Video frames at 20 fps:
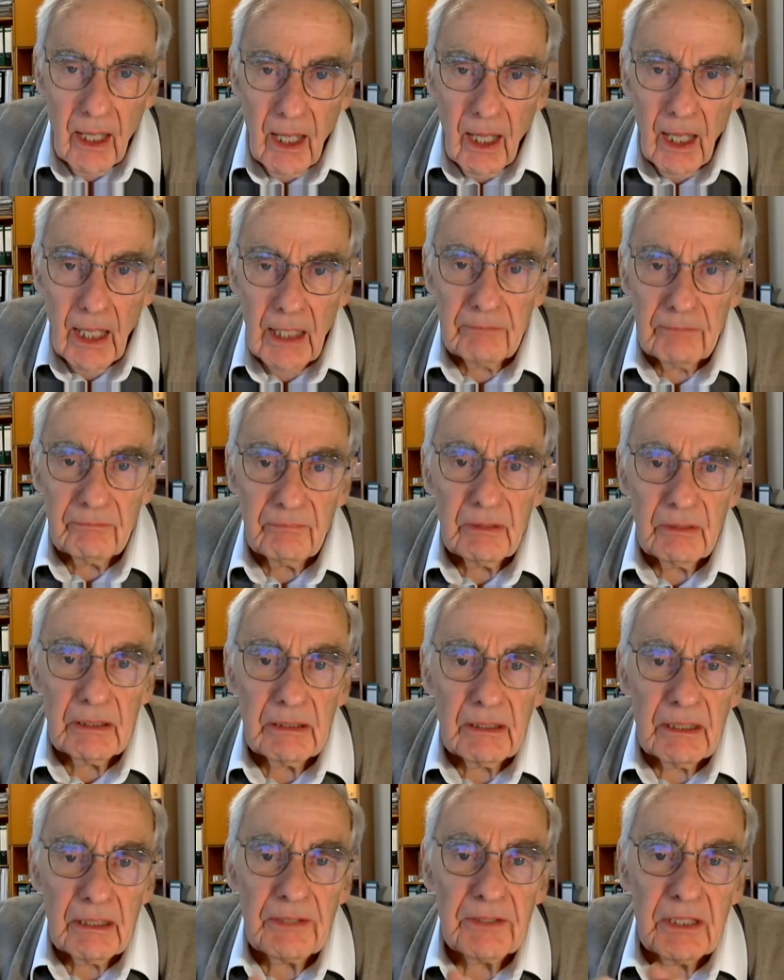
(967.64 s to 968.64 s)

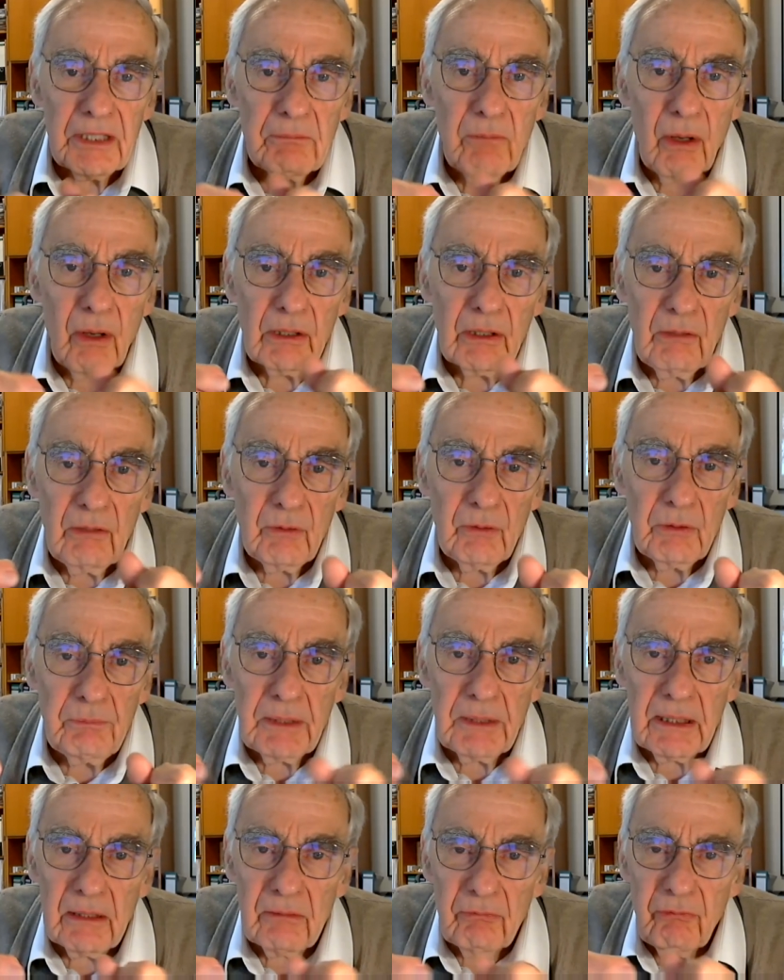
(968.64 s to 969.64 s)
And the model would
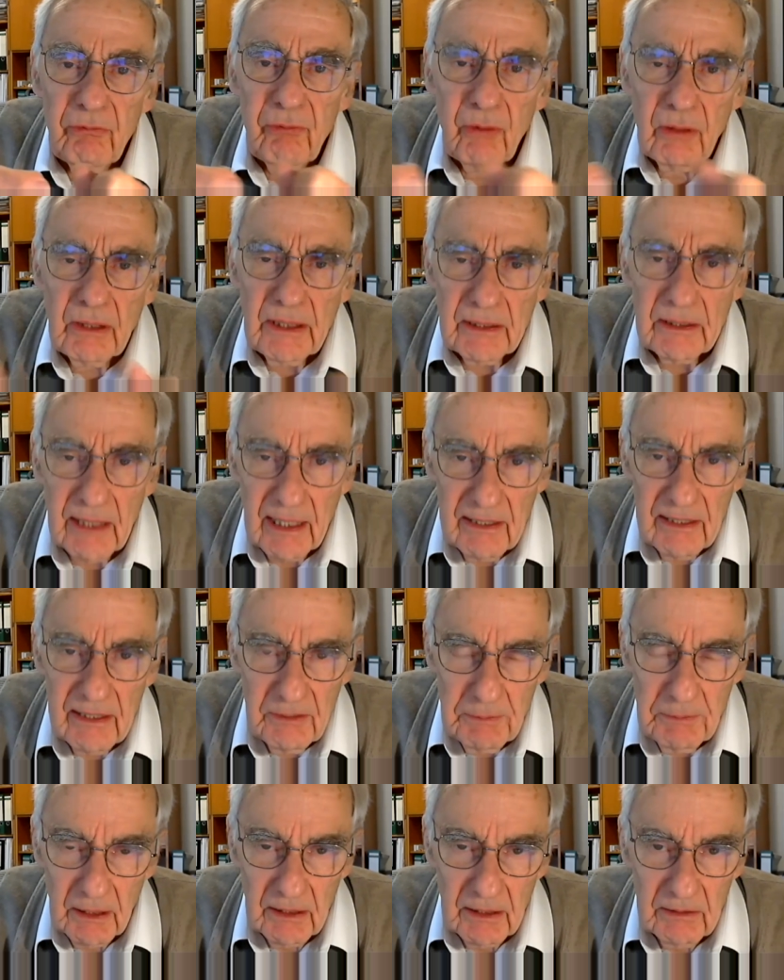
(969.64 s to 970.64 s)
be fully
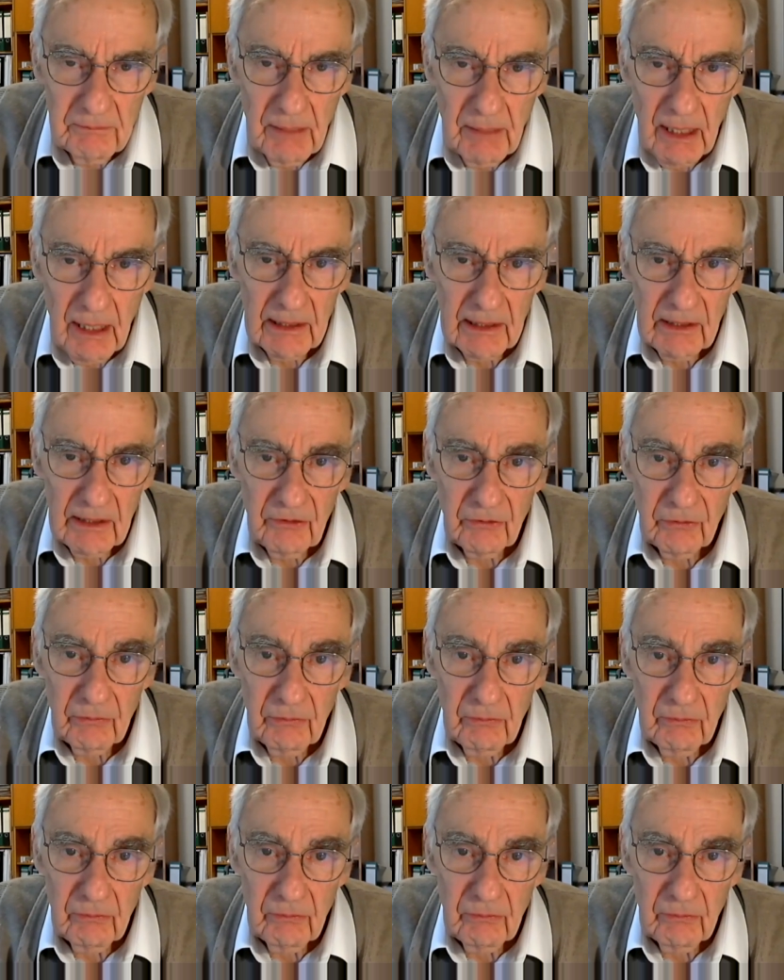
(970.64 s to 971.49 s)
transparent markets,